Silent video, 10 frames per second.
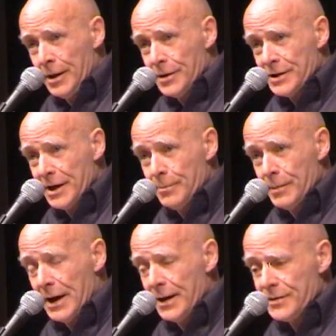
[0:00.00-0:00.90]
the same
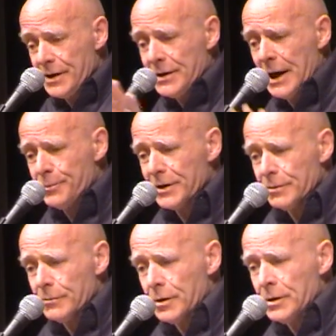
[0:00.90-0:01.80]
as the
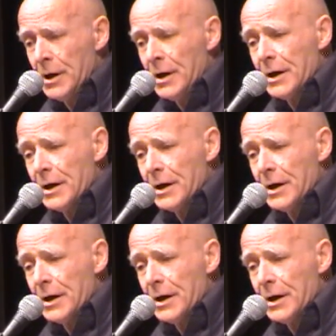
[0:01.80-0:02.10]
typewritten one.